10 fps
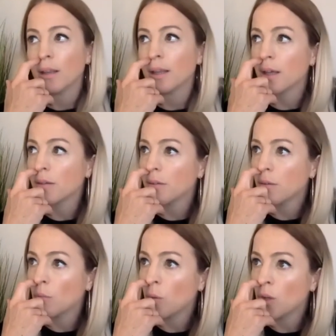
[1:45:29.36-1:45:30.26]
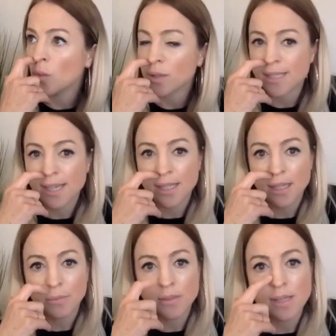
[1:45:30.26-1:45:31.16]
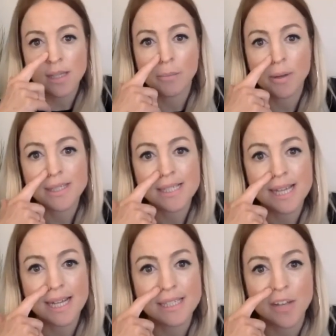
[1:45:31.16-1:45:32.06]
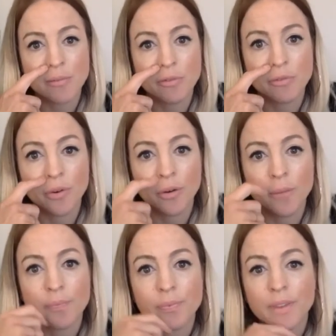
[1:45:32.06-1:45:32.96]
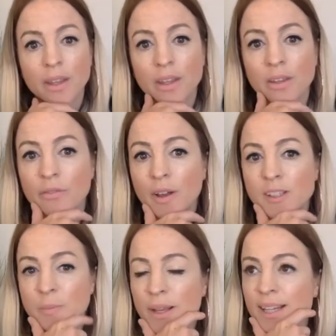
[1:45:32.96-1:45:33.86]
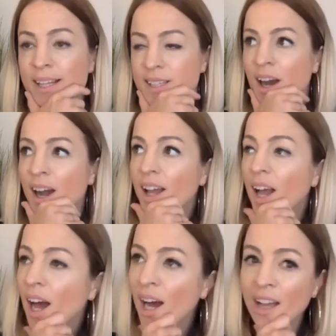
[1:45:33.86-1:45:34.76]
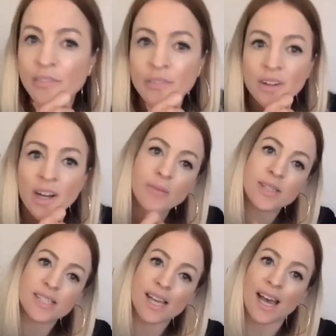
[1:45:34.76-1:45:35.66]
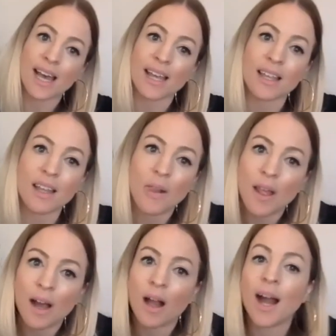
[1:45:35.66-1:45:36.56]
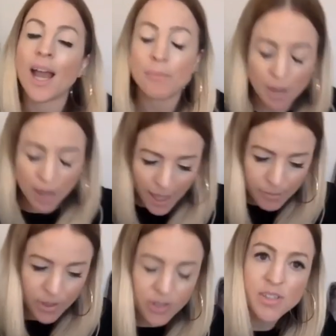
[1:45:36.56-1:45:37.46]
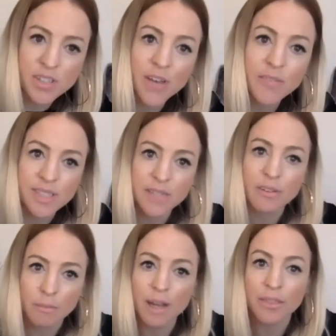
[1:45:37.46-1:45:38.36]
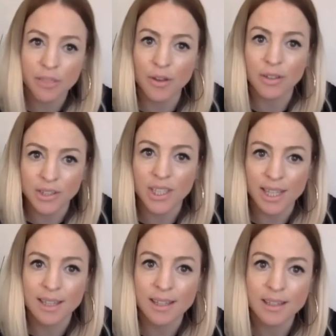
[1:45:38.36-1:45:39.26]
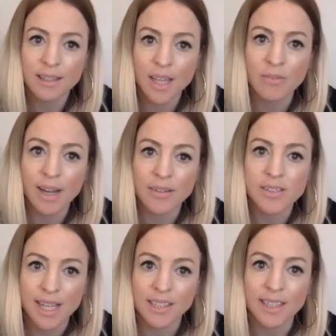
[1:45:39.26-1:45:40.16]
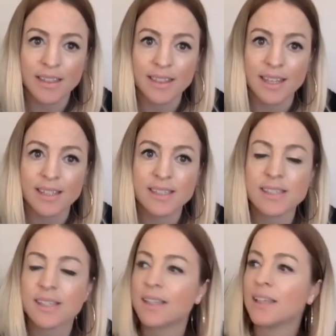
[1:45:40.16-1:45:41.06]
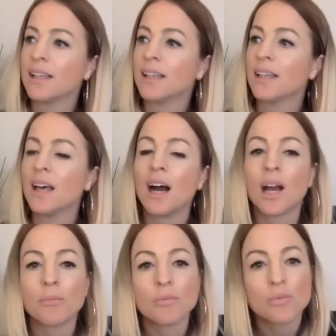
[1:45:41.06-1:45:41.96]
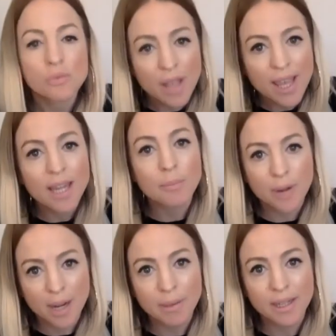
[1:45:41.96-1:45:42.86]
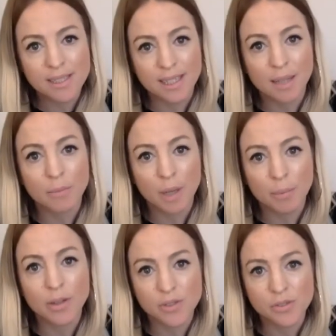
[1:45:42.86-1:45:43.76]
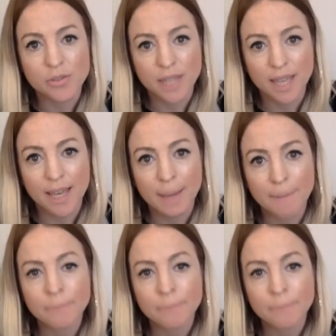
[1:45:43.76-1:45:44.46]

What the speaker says: you know, what you want to see in young, a young person's sex life before you invite them to be a leader. I would say I am conservative in my theology around sexual ethics. I'm really pragmatic in my pastoral care.